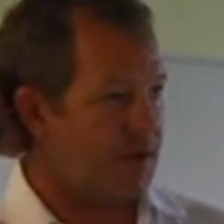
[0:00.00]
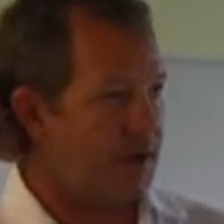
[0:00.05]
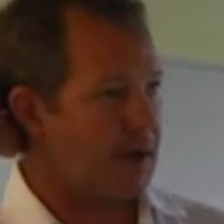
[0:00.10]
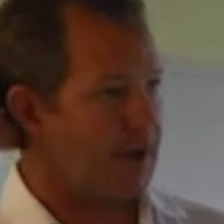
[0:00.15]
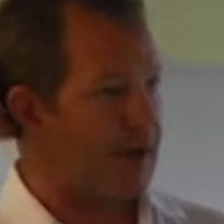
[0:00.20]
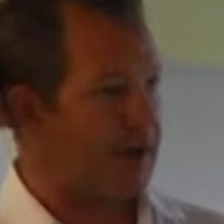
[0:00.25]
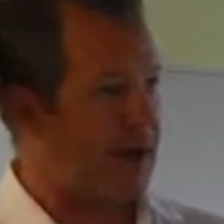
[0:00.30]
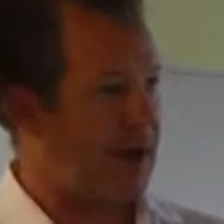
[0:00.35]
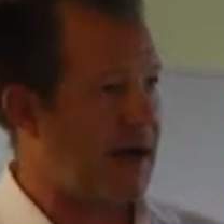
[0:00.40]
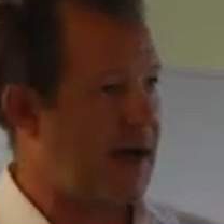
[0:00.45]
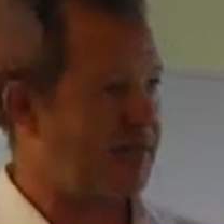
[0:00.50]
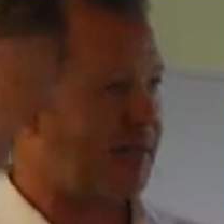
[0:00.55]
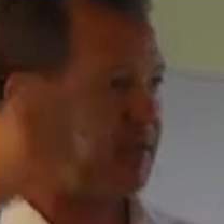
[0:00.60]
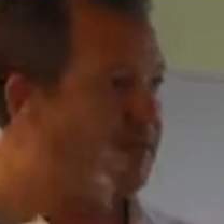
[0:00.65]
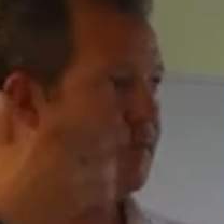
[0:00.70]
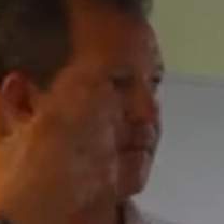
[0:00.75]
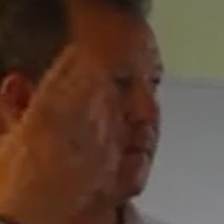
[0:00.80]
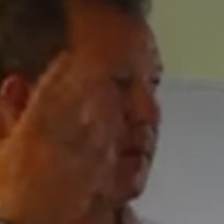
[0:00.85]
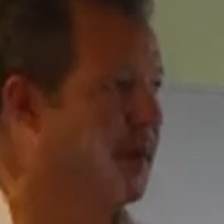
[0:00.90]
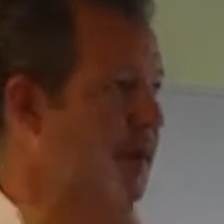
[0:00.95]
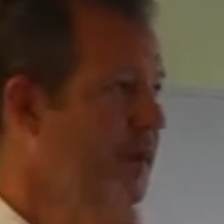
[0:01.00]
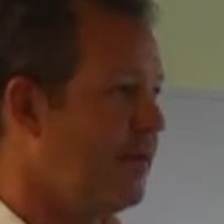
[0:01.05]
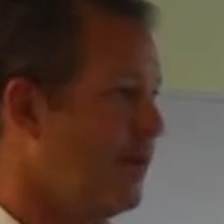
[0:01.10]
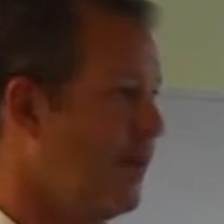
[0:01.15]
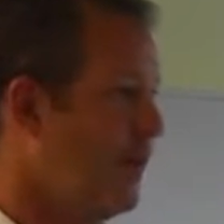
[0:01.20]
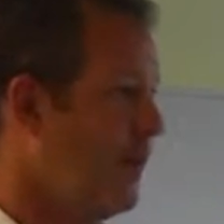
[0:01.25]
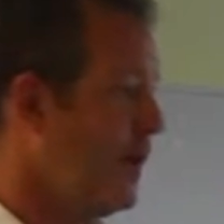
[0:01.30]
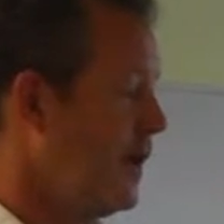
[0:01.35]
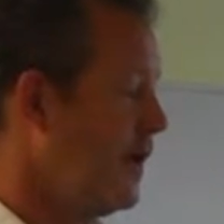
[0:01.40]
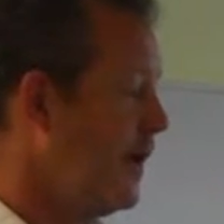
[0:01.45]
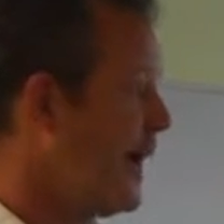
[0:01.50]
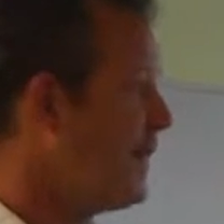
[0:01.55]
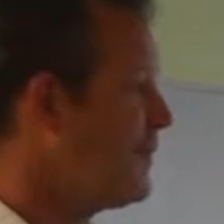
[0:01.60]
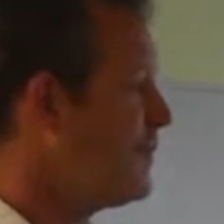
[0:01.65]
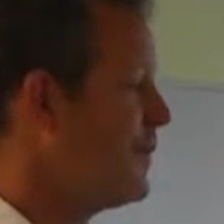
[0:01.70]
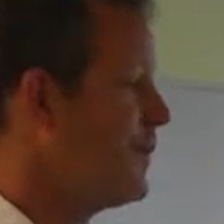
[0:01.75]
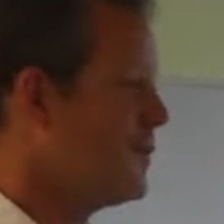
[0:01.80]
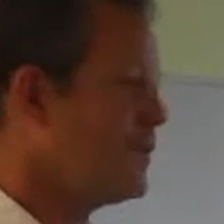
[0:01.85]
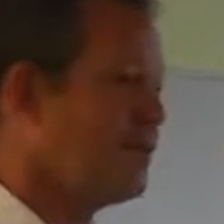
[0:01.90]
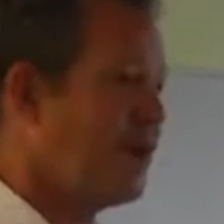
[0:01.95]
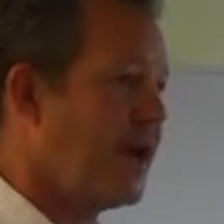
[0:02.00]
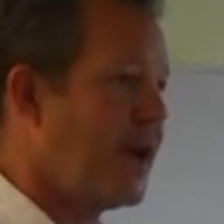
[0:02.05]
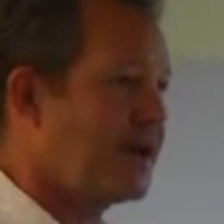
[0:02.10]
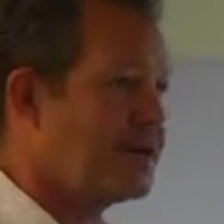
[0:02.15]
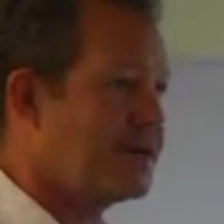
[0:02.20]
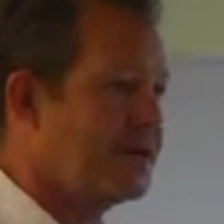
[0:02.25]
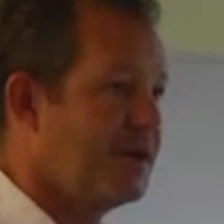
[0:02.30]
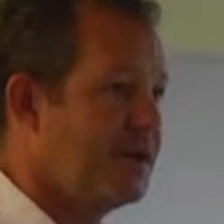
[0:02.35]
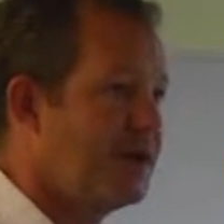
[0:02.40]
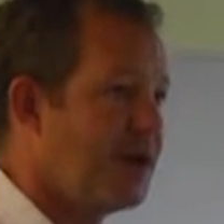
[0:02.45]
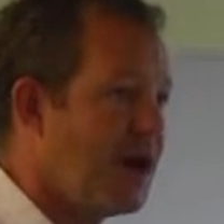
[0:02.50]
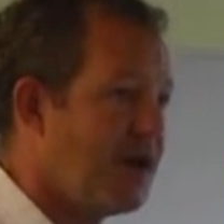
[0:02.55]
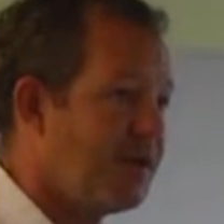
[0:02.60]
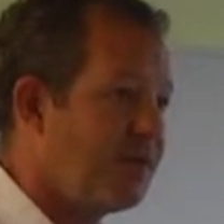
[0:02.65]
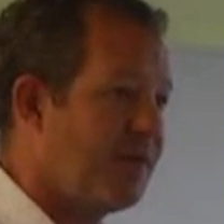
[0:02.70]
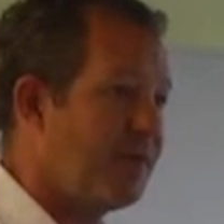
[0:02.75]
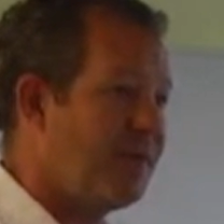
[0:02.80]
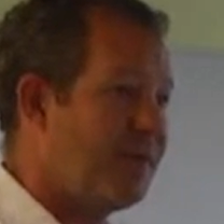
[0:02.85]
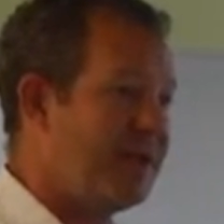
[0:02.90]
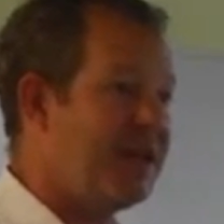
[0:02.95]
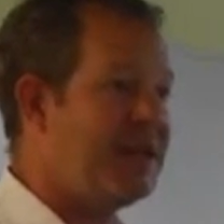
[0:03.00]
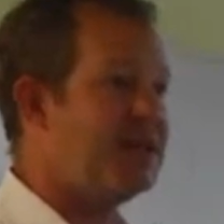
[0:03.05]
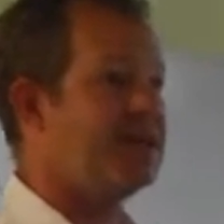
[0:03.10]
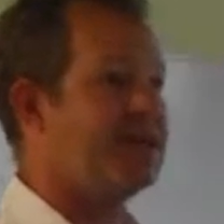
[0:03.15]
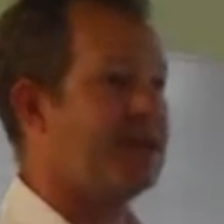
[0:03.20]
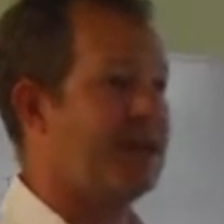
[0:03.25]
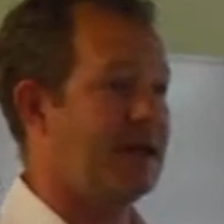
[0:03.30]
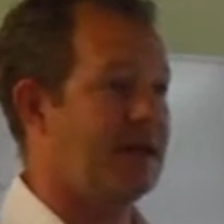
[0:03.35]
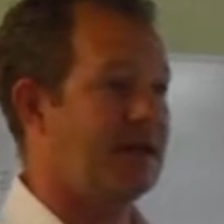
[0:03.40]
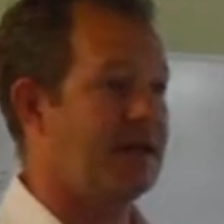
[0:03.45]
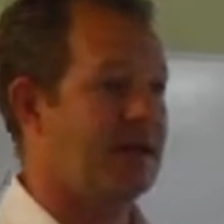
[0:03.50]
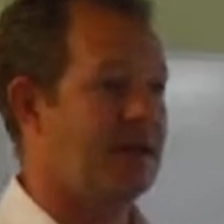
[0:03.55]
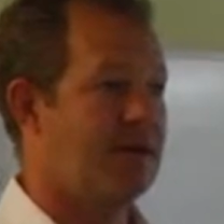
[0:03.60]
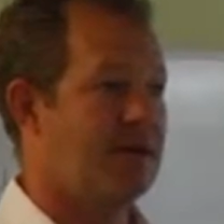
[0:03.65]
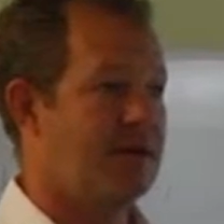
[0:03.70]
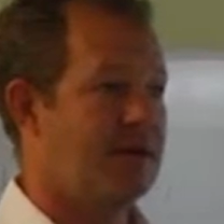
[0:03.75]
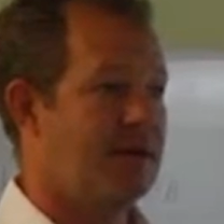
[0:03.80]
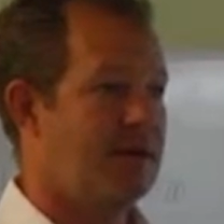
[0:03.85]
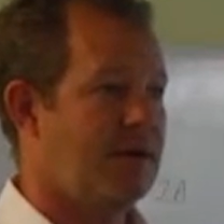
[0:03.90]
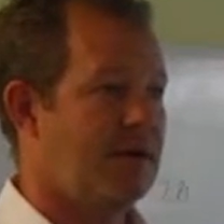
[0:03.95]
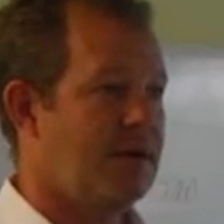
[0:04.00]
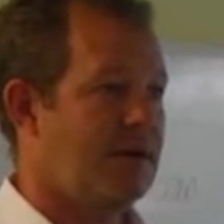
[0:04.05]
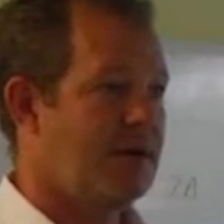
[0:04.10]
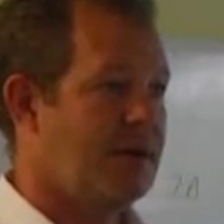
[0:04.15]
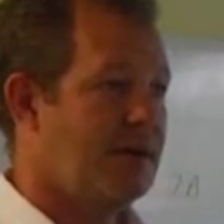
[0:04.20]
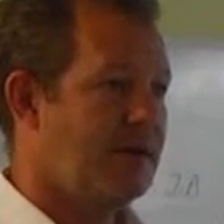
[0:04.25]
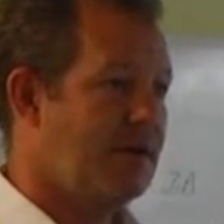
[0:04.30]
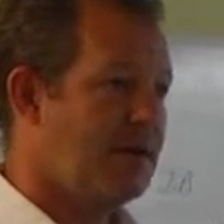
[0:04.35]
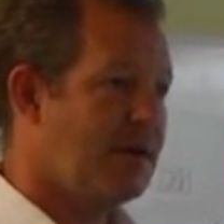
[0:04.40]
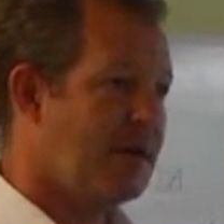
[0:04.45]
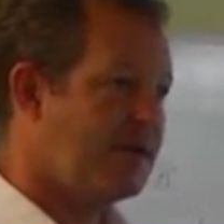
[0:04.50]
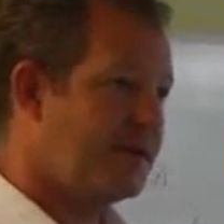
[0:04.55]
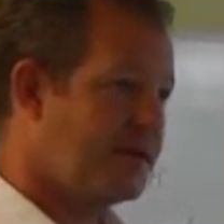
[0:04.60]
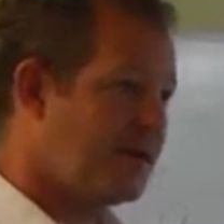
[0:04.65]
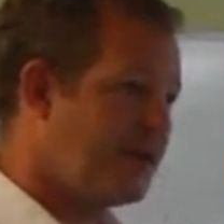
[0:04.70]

uh, have a uh, adverse reaction and die from a bee sting Yet the